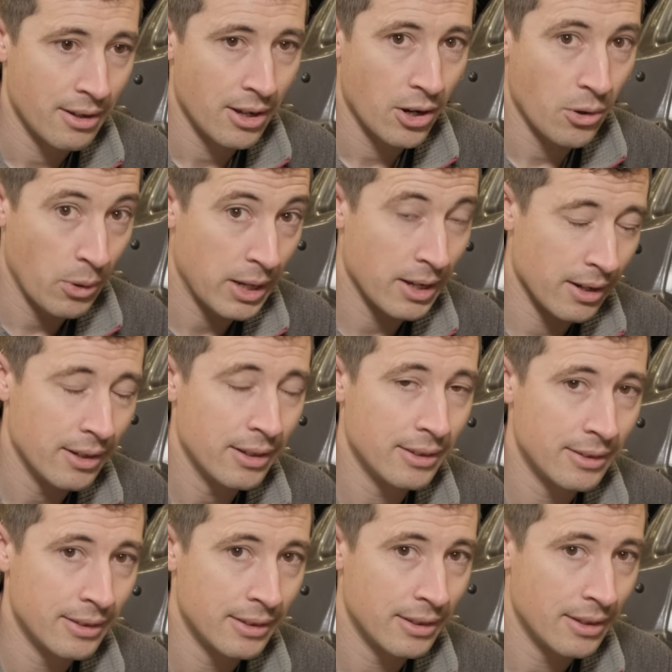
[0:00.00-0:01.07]
quicker,
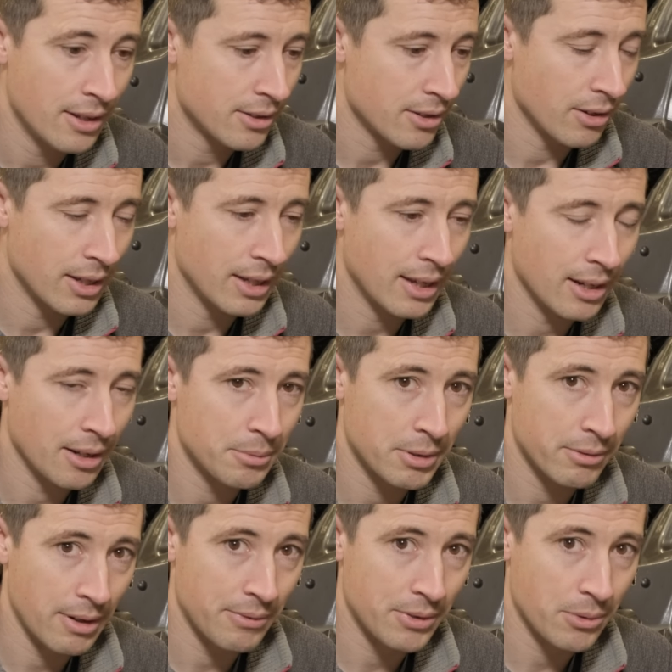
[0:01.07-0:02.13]
so it can get up to
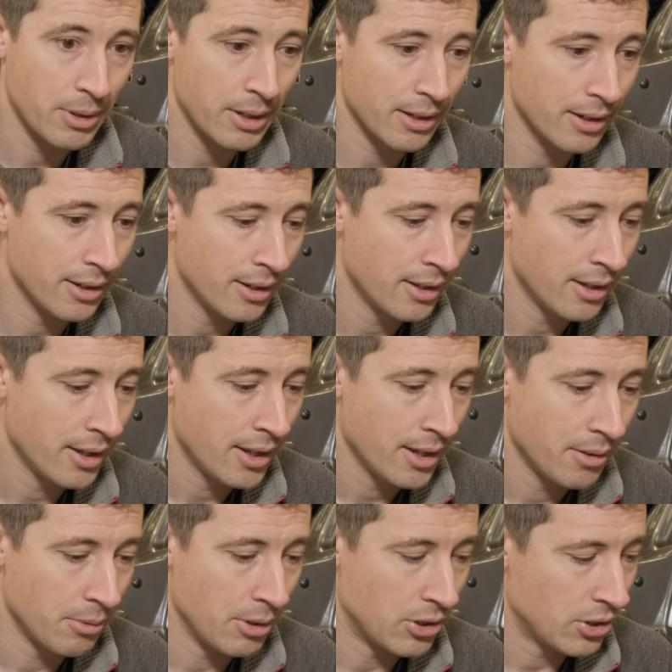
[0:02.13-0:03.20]
revs quicker,
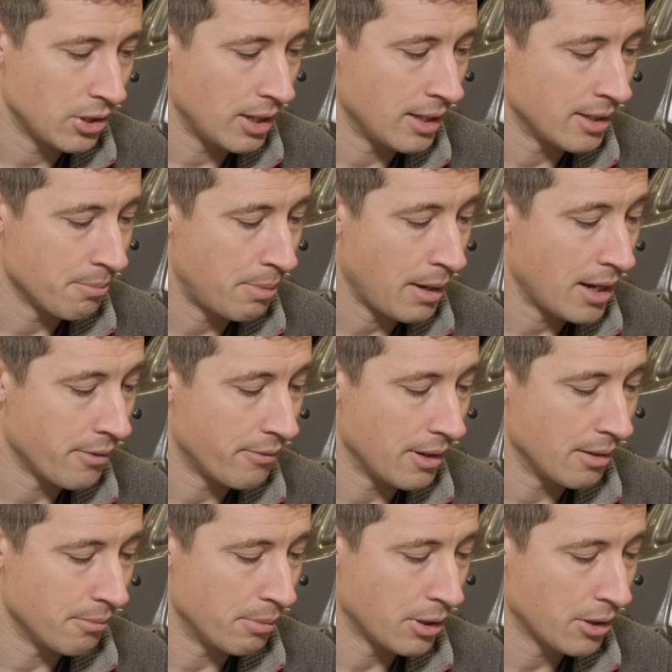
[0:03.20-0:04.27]
which is a
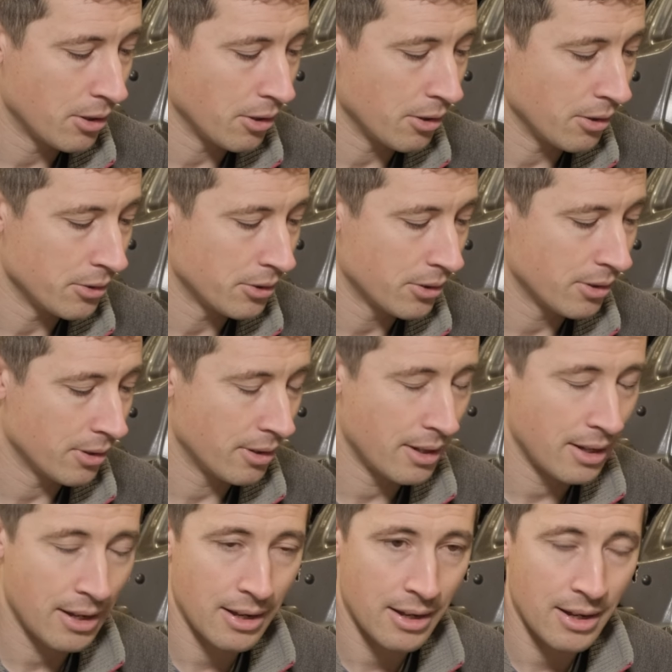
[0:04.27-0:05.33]
benefit because
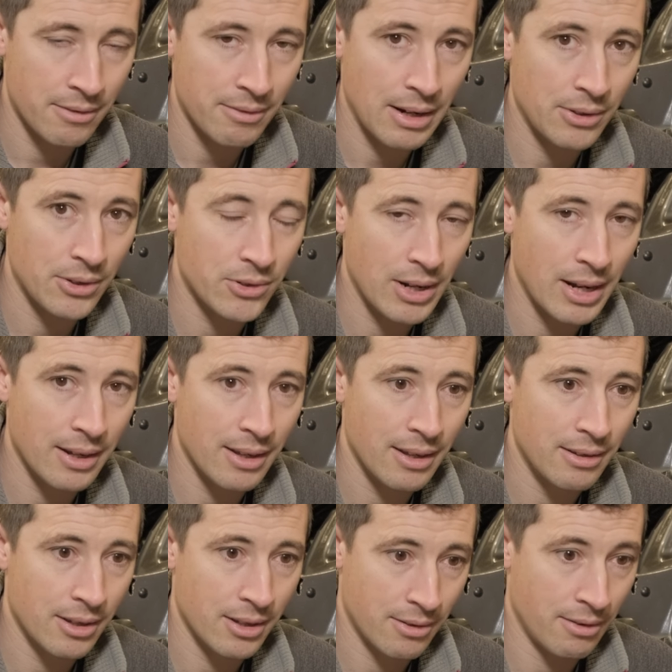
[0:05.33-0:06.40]
around the track,
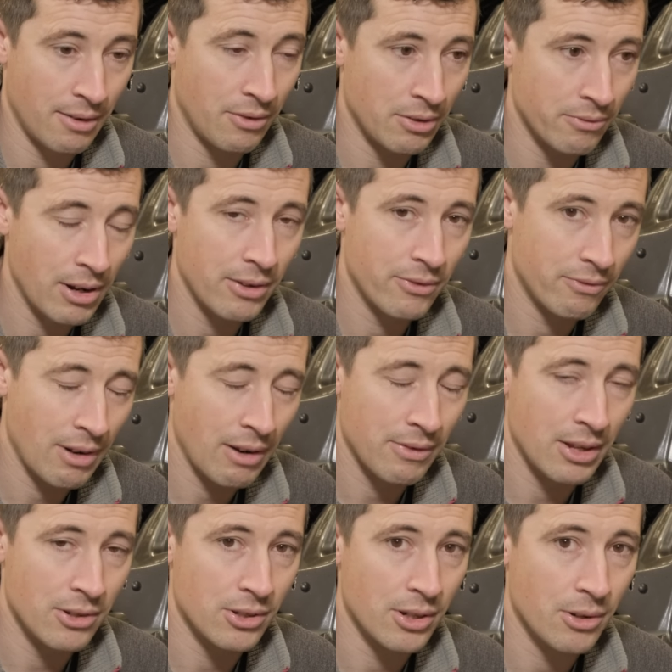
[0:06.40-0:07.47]
if you can rev the
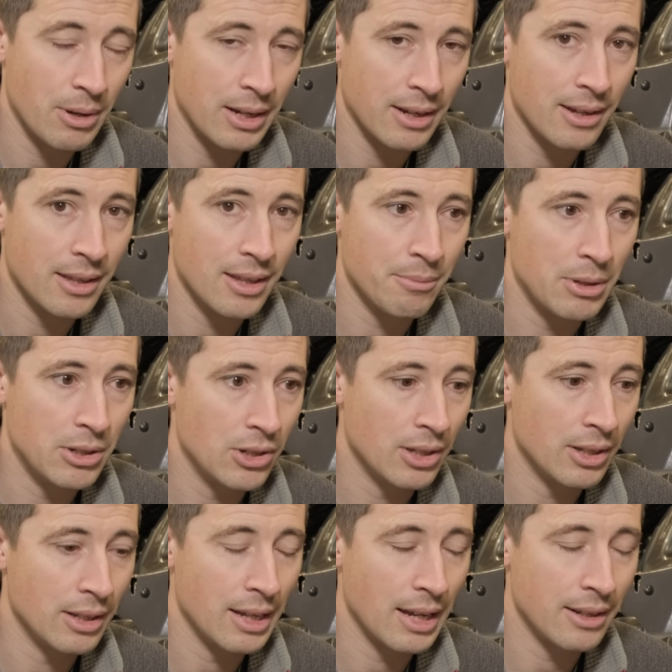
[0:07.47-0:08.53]
engine quicker, that means you
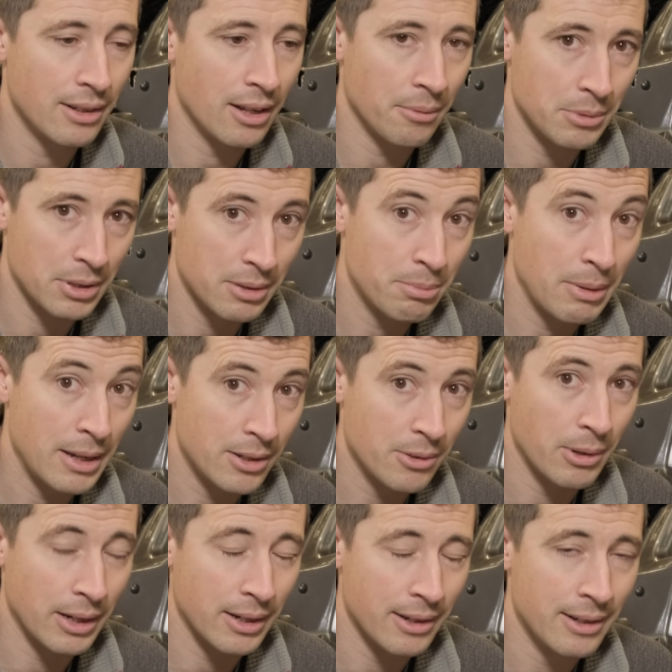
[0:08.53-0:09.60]
can get up to speed
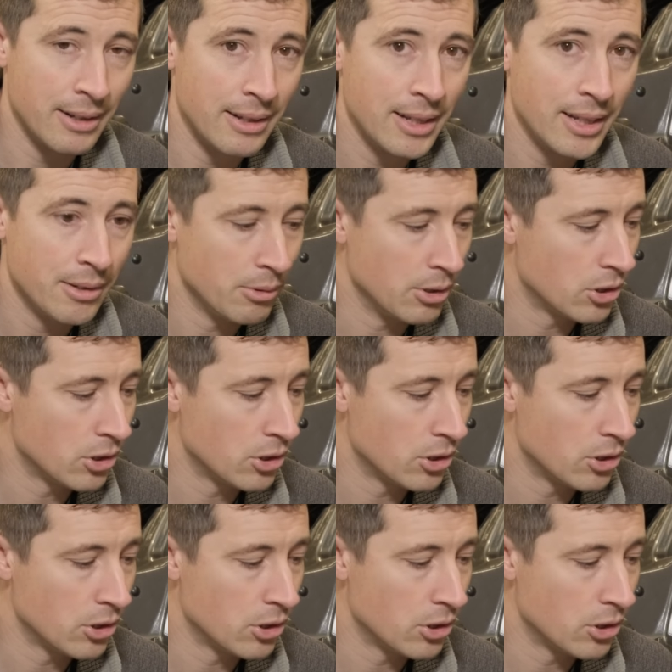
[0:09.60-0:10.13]
quicker, which